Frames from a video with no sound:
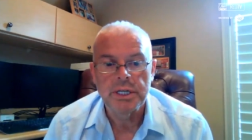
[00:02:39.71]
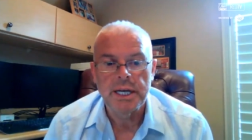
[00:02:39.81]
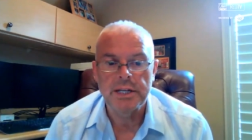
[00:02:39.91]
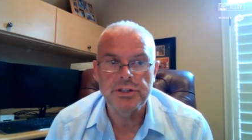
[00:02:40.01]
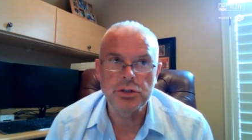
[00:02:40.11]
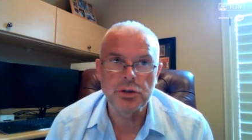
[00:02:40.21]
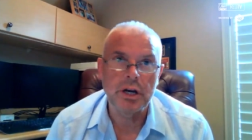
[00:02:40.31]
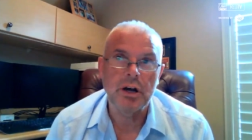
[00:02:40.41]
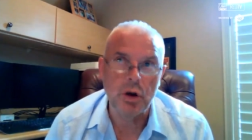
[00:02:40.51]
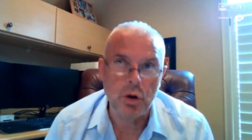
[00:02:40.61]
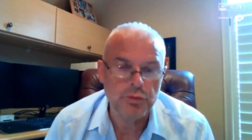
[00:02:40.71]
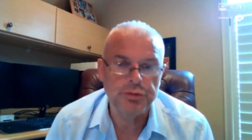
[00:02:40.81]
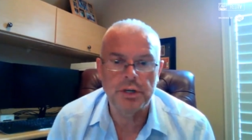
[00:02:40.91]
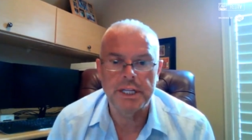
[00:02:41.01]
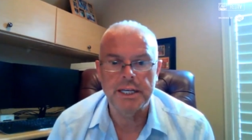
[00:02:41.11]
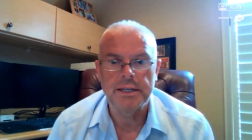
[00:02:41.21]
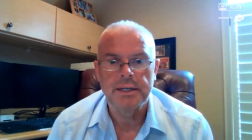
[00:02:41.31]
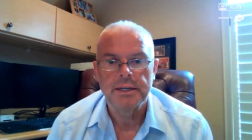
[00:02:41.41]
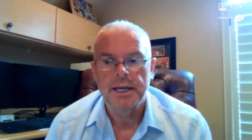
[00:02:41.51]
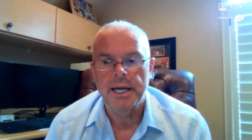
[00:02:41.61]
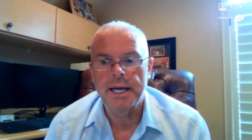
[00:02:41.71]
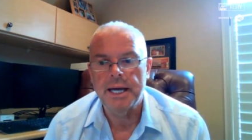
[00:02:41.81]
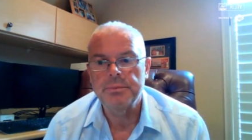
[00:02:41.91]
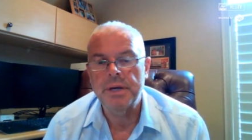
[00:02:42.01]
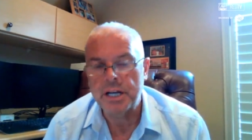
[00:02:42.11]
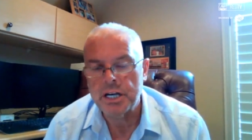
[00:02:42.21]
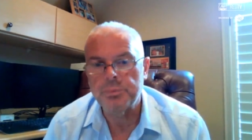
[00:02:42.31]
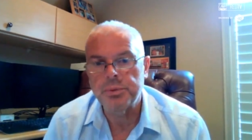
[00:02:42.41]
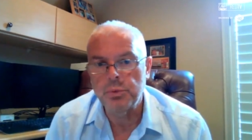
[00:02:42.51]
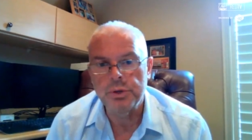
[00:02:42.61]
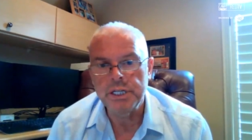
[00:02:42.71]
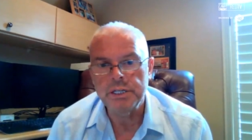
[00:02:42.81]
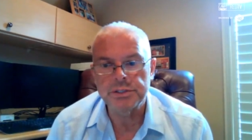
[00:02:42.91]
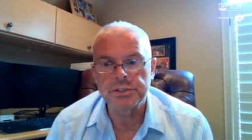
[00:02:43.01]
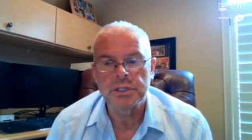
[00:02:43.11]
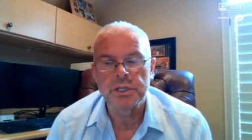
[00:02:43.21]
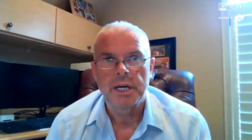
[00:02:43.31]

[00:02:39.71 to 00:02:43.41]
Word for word: And so hopefully, um, in a couple of weeks,